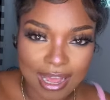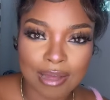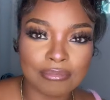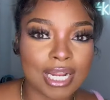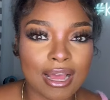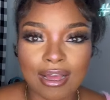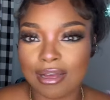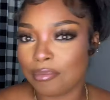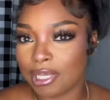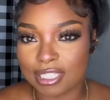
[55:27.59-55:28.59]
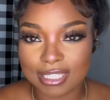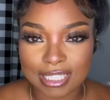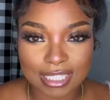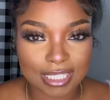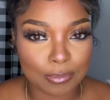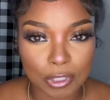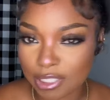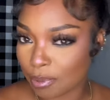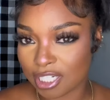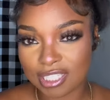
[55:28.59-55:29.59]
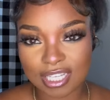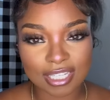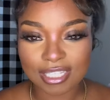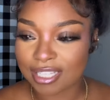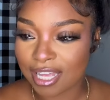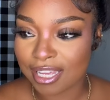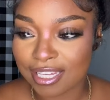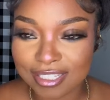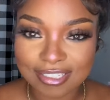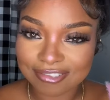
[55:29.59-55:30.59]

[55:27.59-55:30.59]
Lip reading: I'm not a big sports person, like,